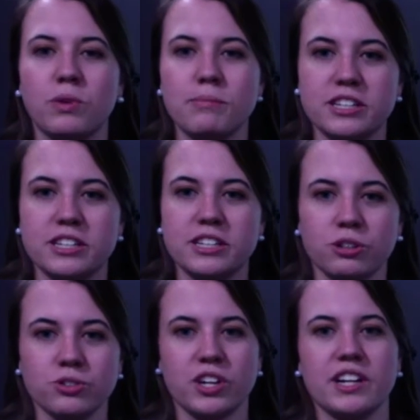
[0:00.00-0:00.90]
women, and
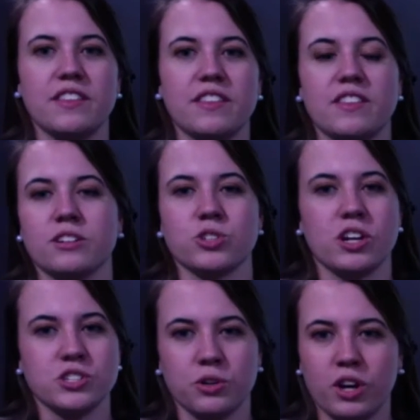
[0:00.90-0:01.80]
children, and then there's
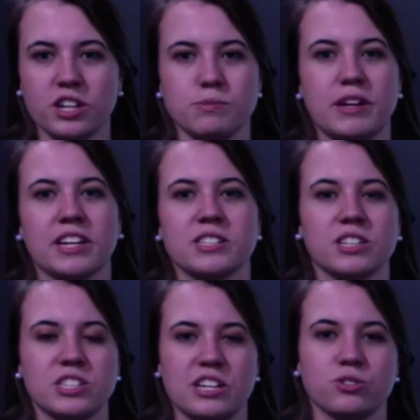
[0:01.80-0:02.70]
also cosmetics,
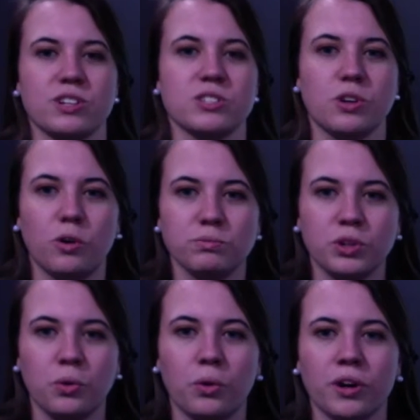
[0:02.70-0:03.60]
accessories, and home
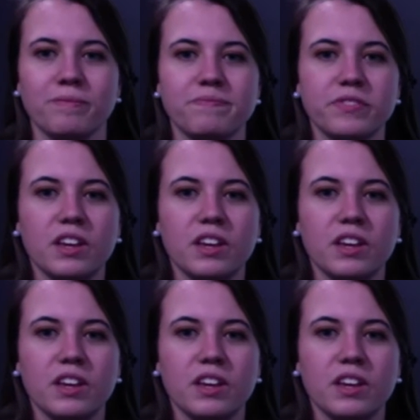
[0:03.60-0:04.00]
decor.